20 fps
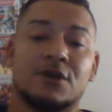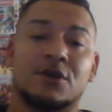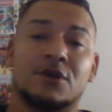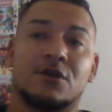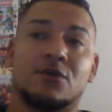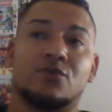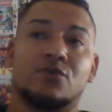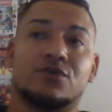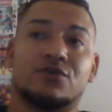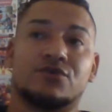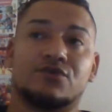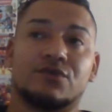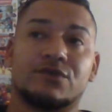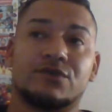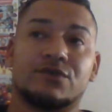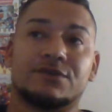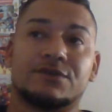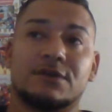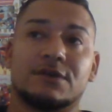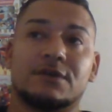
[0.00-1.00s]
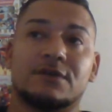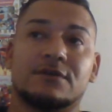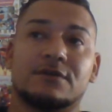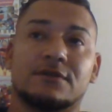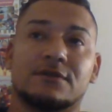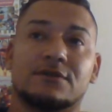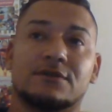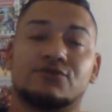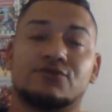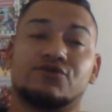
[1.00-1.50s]
which was
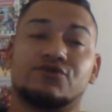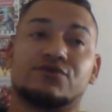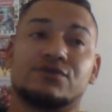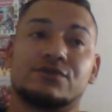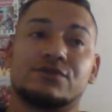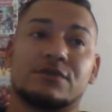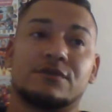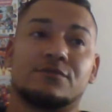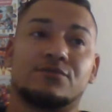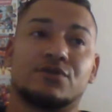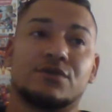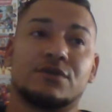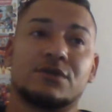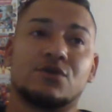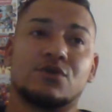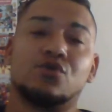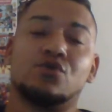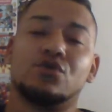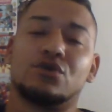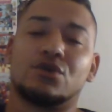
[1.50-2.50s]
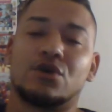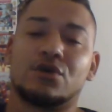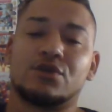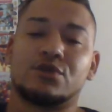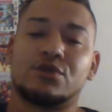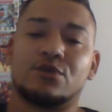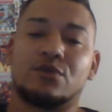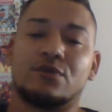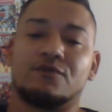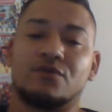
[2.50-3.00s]
another pretty cool
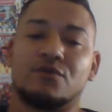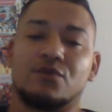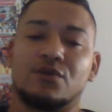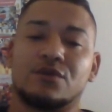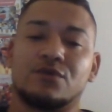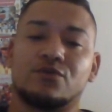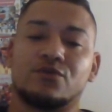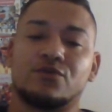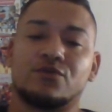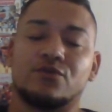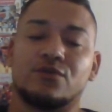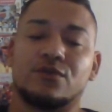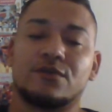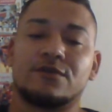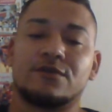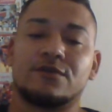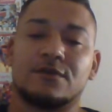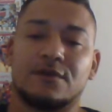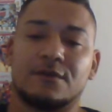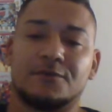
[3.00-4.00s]
cartoon for what it was worth.